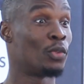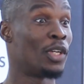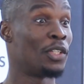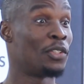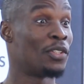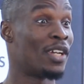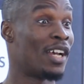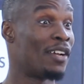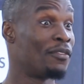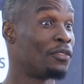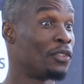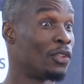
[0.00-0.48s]
where
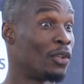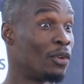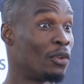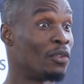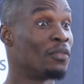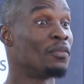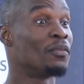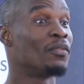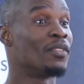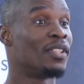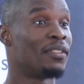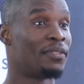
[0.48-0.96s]
you have
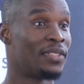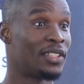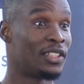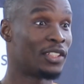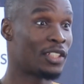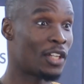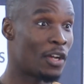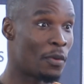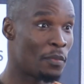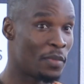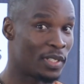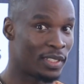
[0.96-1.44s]
your
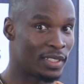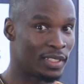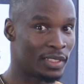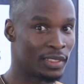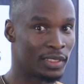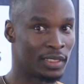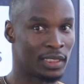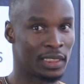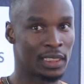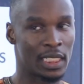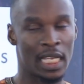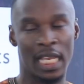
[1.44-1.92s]
physical
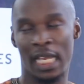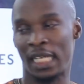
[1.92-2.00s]
meetings.